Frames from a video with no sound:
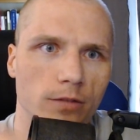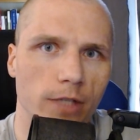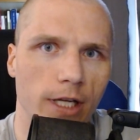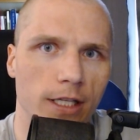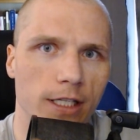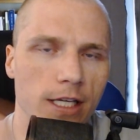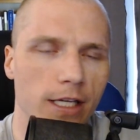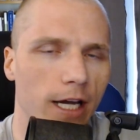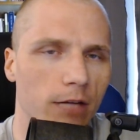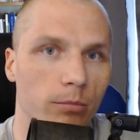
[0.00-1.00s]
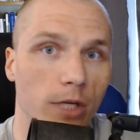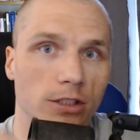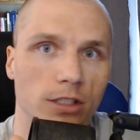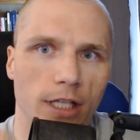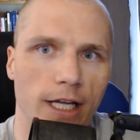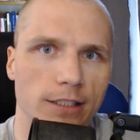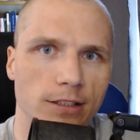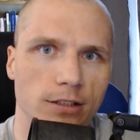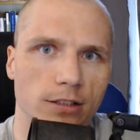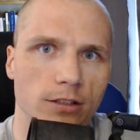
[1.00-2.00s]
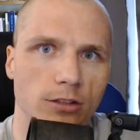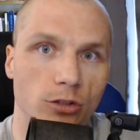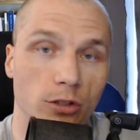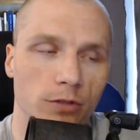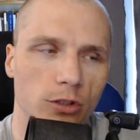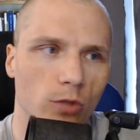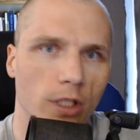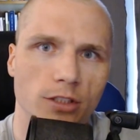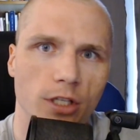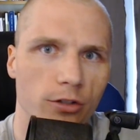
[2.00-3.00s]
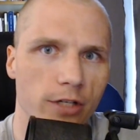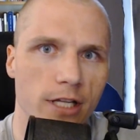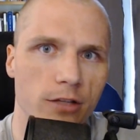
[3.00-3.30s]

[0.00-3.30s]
and the Kia had much less surface rust underneath.